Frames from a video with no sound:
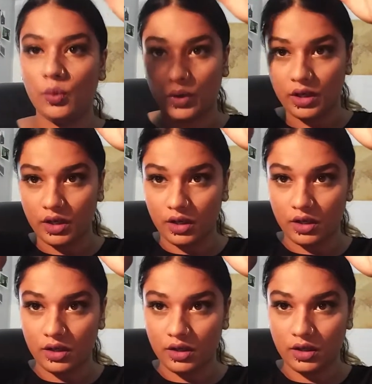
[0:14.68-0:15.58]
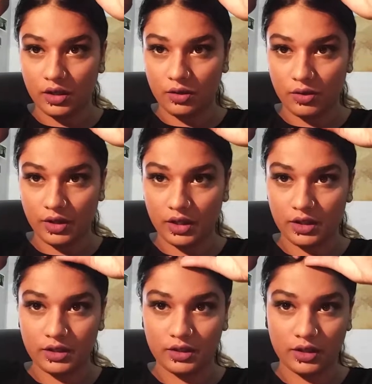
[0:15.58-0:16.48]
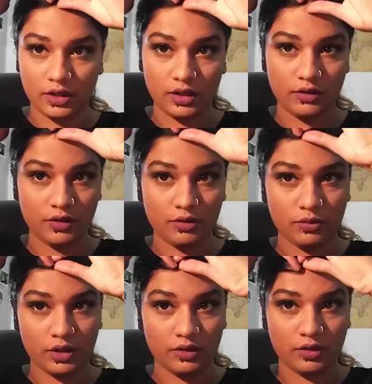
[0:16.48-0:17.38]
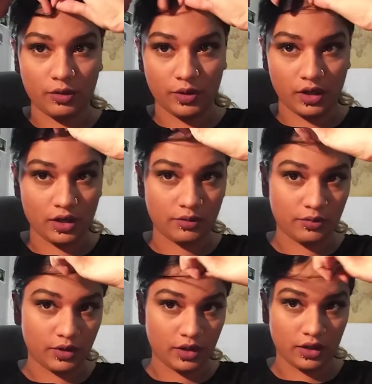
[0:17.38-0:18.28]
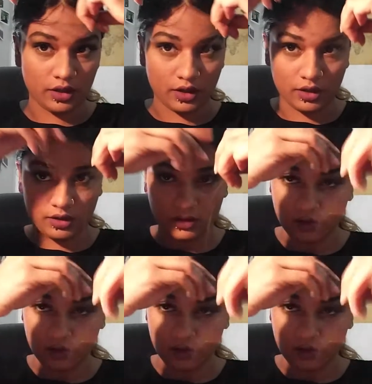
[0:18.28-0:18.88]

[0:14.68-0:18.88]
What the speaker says: we're gonna ignore that this is not an even. No, we're not. We're gonna not.